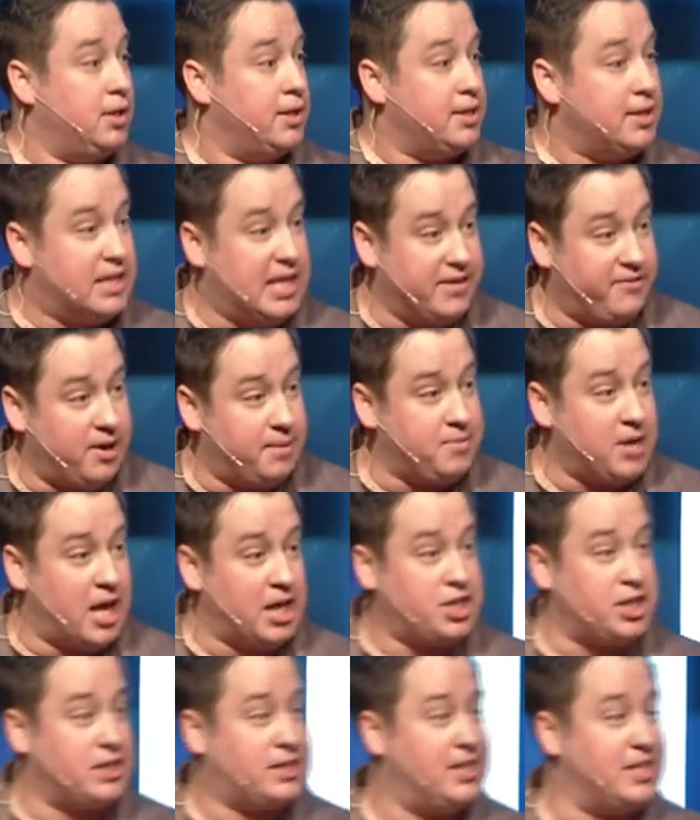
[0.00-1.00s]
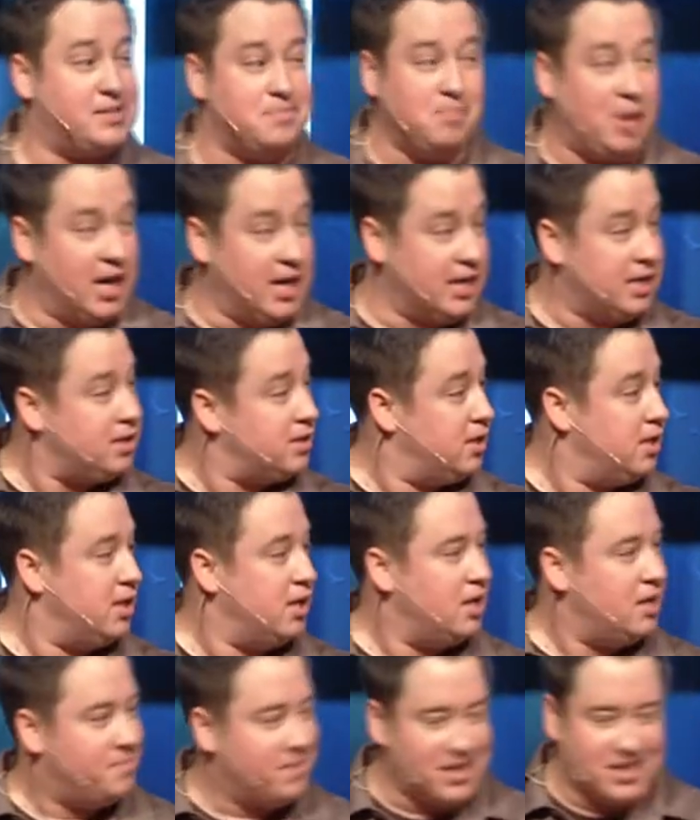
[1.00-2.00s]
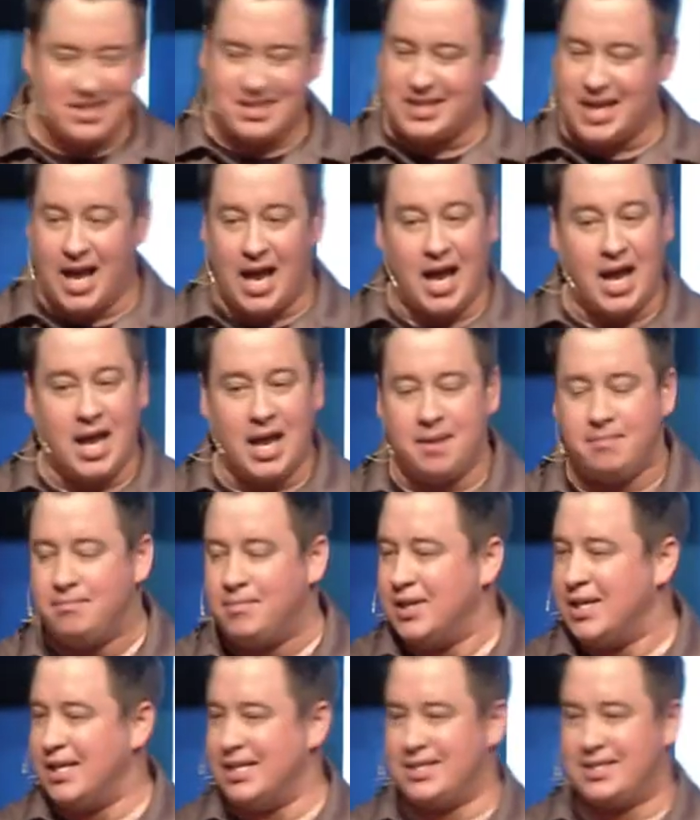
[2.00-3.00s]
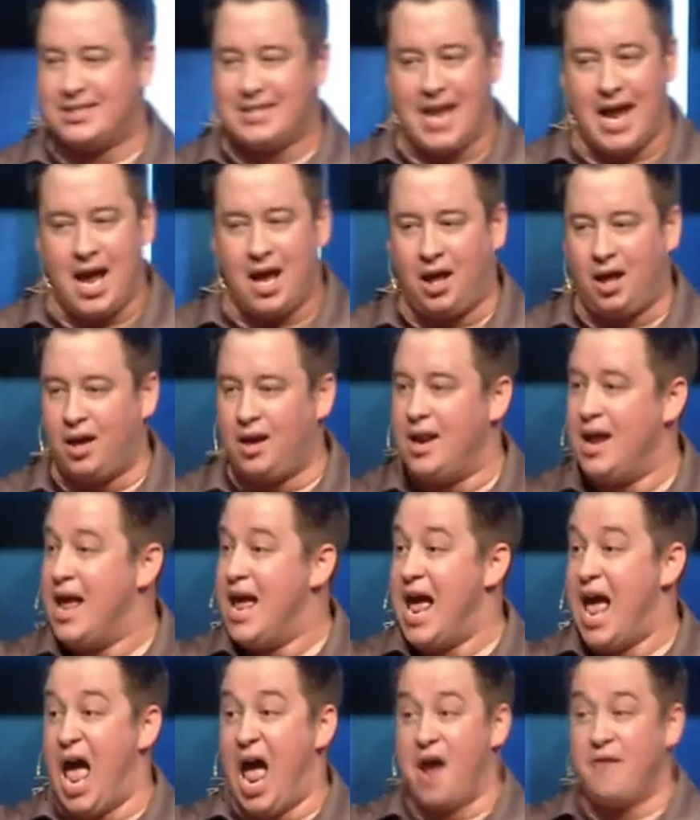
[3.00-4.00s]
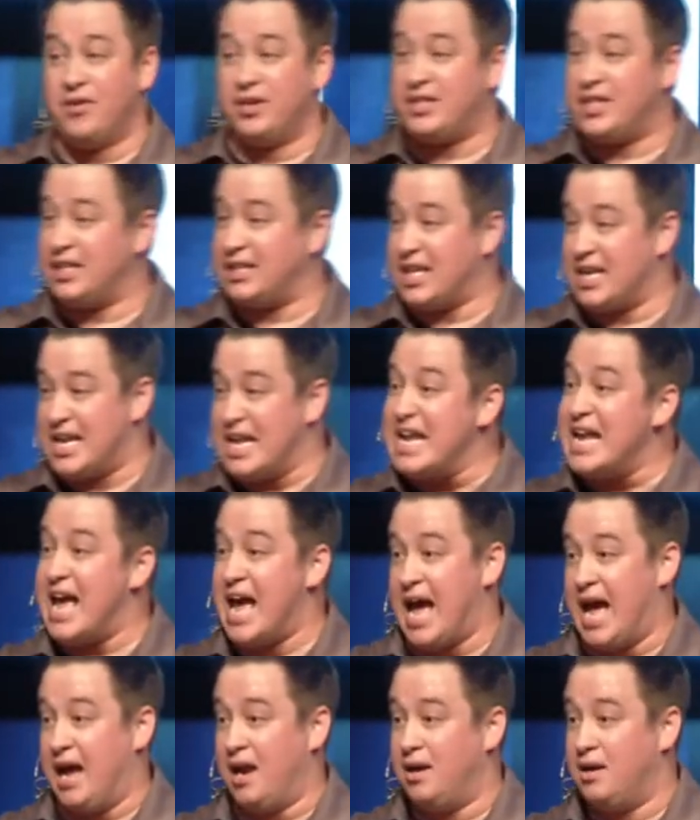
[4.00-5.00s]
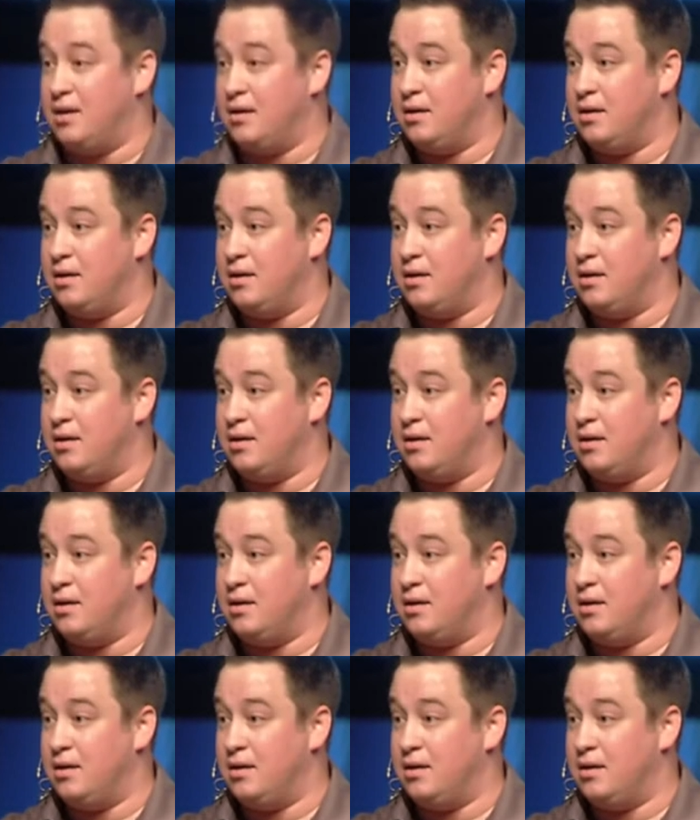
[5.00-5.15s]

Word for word: give up not just his money, but his time, his talent, everything that he had.